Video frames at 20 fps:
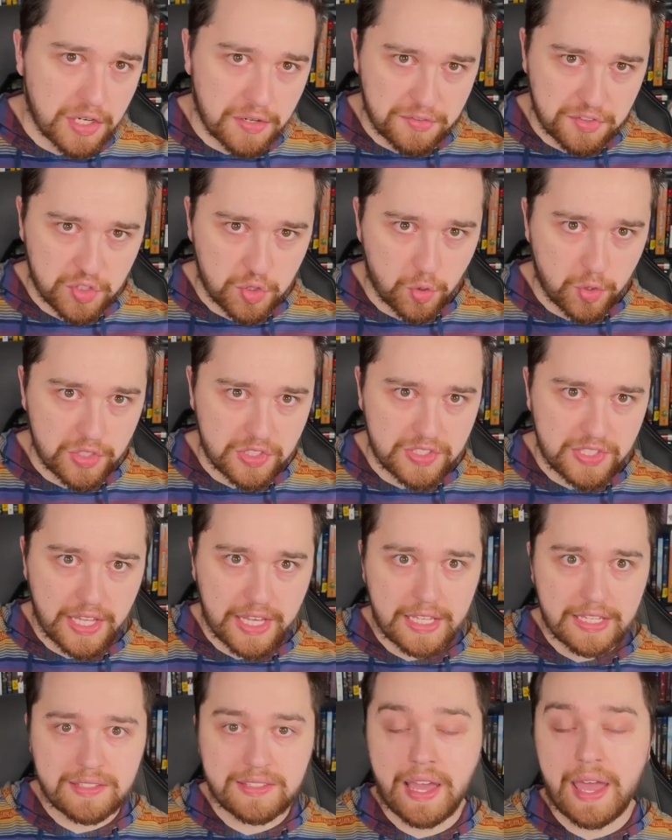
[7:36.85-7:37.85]
of sorts
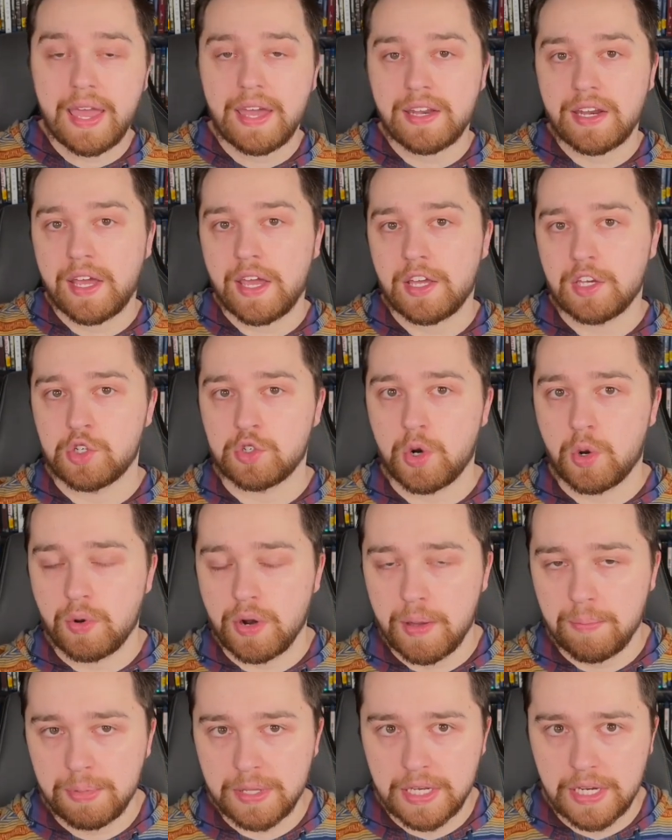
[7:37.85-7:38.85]
that Diana had grown
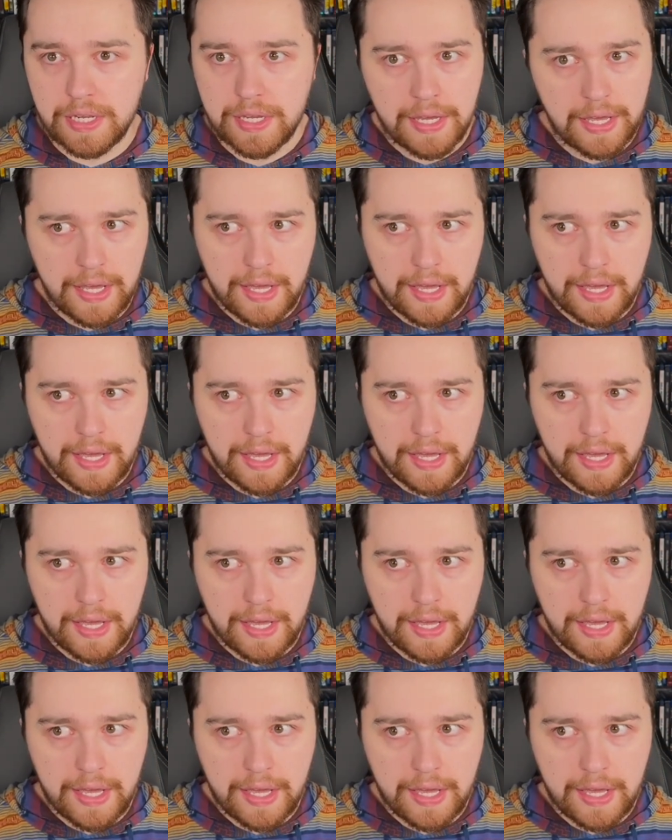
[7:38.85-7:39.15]
up in.